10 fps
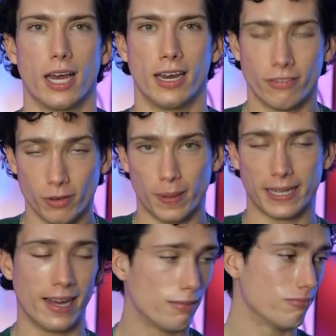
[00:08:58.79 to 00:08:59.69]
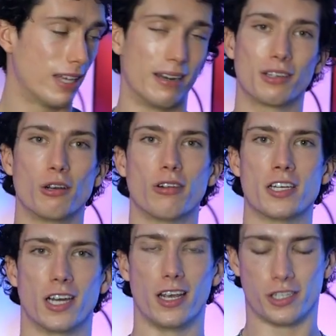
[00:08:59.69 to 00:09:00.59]
And if you beat that, then
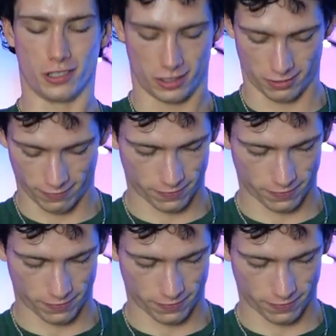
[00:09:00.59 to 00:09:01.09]
congratulations.